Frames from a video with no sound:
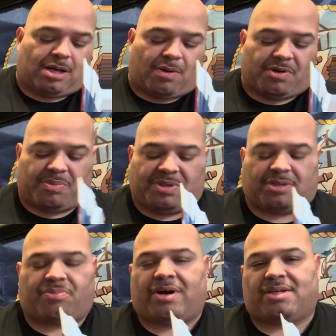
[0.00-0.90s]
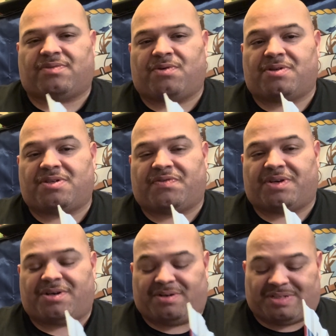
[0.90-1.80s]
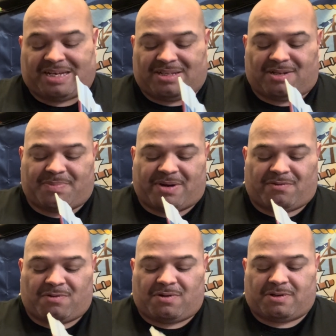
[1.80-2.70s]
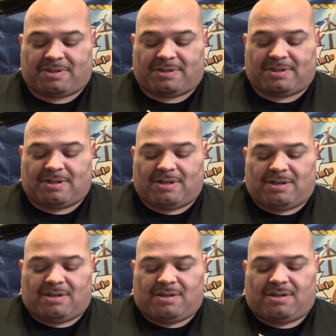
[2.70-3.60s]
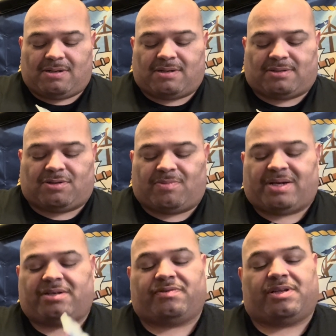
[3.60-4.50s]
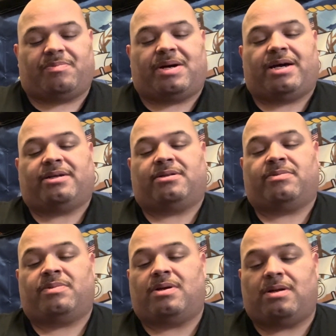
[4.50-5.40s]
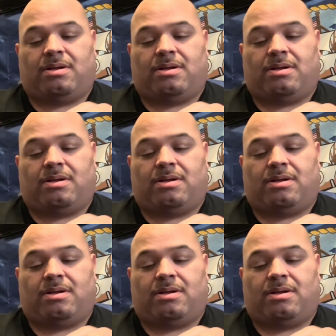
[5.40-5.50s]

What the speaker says: I wouldn't be surprised if all these figures end up at Ross, because nobody's really buying them.